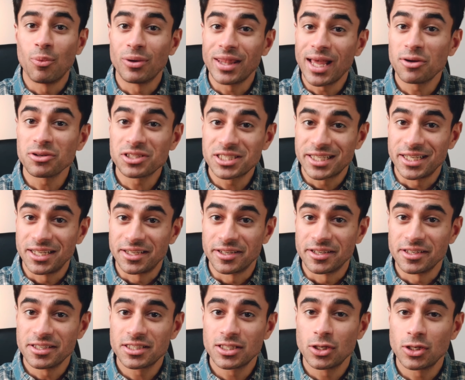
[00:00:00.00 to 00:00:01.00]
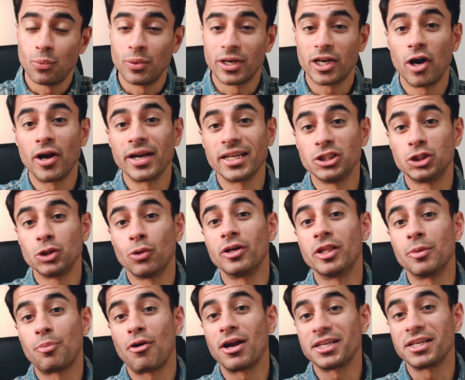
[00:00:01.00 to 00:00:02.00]
without stillness, we can't enjoy
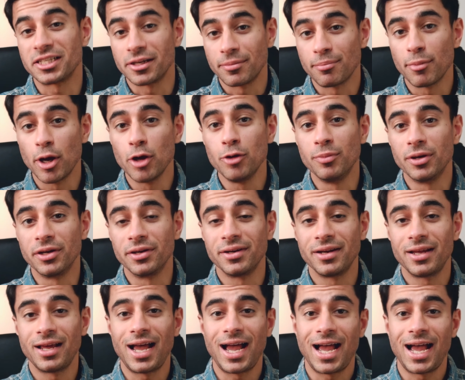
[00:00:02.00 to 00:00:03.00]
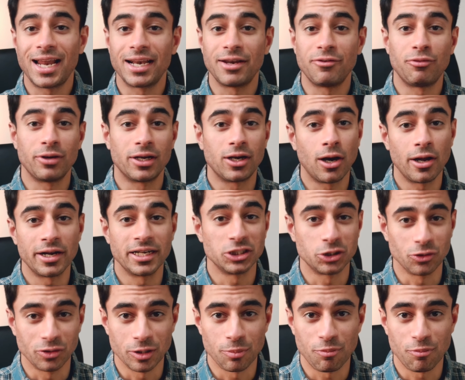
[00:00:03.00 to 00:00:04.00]
the present moment, and if we can't
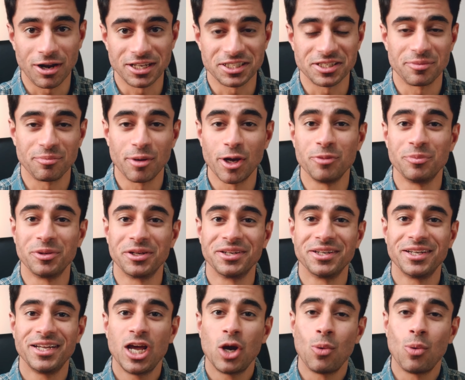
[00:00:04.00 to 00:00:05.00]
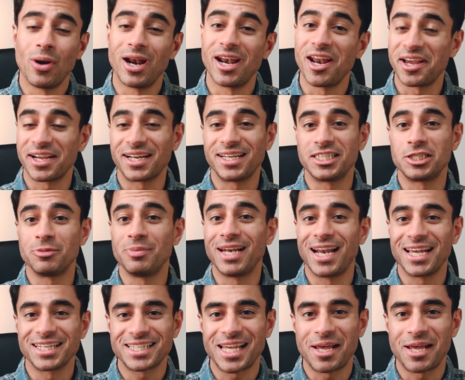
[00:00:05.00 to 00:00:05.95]
enjoy the present moment, we're likely to be less